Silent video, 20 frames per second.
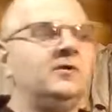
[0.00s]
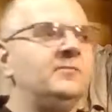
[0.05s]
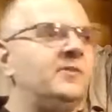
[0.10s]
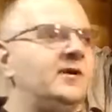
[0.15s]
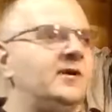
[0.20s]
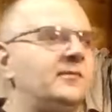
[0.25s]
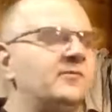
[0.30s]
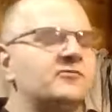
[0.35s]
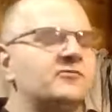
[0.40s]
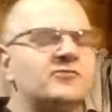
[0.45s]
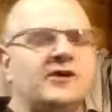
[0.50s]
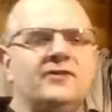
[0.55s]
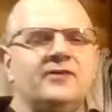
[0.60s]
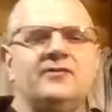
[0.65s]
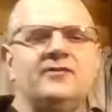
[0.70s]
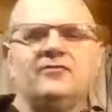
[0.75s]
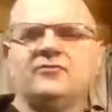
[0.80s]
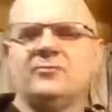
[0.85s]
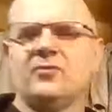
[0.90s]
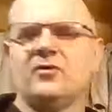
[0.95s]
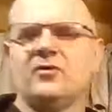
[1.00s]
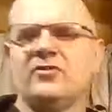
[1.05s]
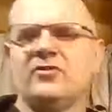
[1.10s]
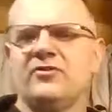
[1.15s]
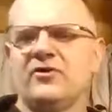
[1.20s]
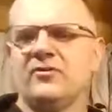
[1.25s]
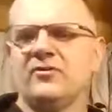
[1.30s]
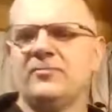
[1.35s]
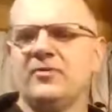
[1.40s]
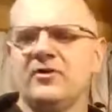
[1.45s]
But I'm going to try and do some more
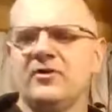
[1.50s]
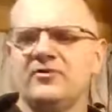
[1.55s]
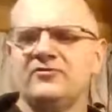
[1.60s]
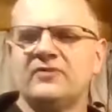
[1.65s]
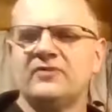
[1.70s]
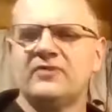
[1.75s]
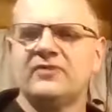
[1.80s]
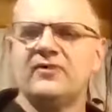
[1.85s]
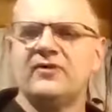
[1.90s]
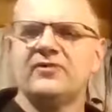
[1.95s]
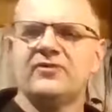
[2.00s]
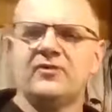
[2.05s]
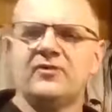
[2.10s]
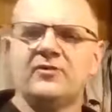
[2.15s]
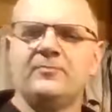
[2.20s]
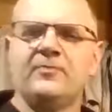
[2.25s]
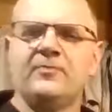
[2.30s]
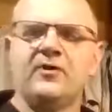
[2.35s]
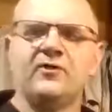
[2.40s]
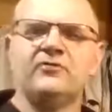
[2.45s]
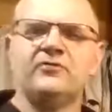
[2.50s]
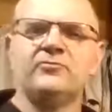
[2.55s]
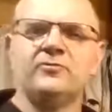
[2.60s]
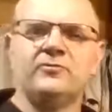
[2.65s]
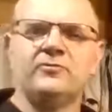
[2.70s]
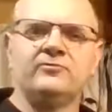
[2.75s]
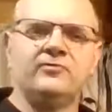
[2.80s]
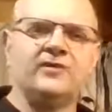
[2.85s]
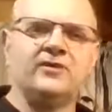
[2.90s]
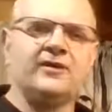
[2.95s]
third person. I think third person
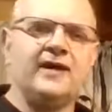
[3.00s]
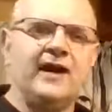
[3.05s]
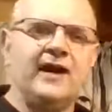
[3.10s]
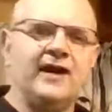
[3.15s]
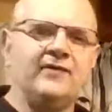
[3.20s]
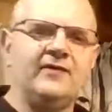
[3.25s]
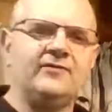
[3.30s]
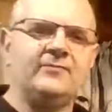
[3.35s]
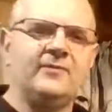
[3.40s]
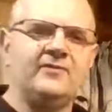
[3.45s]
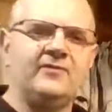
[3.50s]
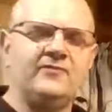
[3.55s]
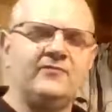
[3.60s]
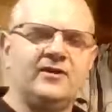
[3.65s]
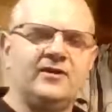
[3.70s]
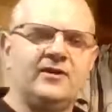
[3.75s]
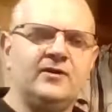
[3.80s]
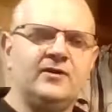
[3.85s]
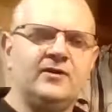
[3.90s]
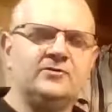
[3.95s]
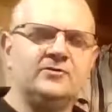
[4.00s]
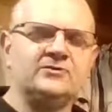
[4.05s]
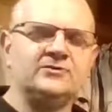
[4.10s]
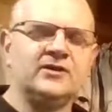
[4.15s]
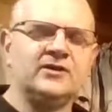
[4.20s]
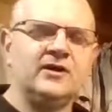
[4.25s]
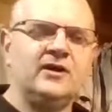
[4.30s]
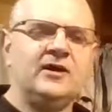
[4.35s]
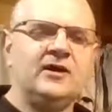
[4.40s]
would really add to my videos.